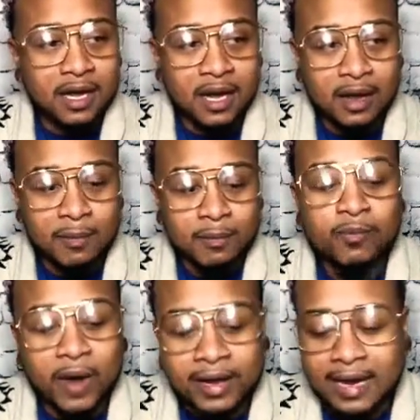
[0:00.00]

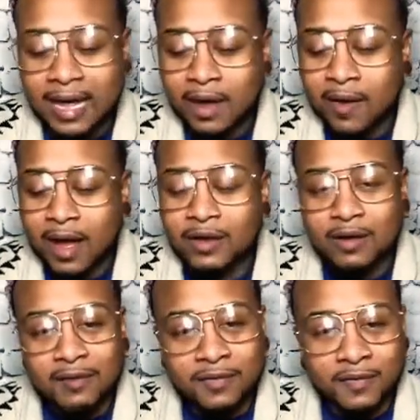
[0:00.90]
Right now, I do
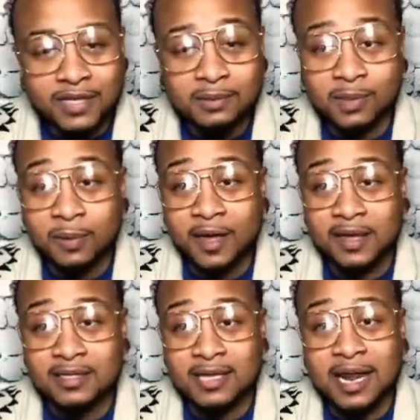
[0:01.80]
have a Facebook
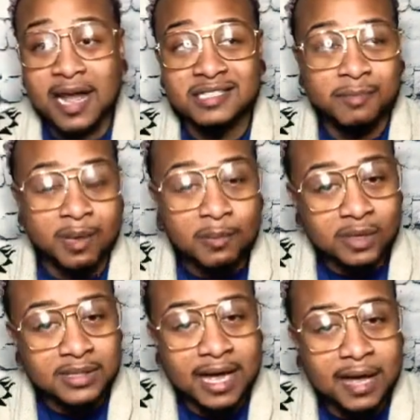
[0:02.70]
page that I spend more
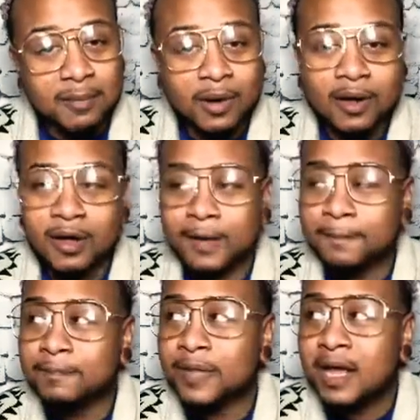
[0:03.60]
time
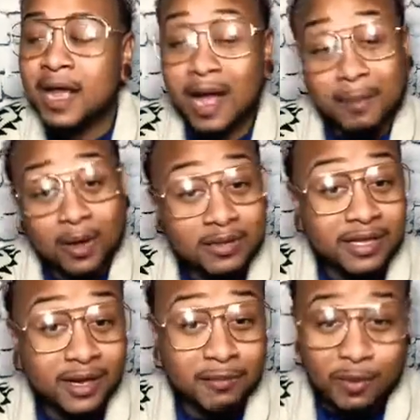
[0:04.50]
on. I post
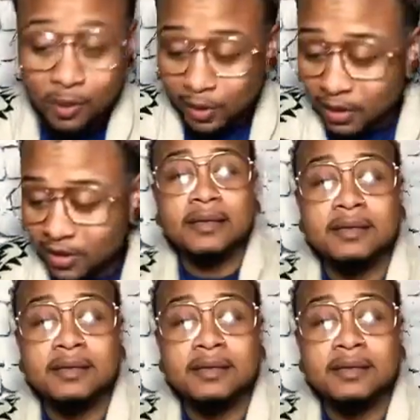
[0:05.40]
there more.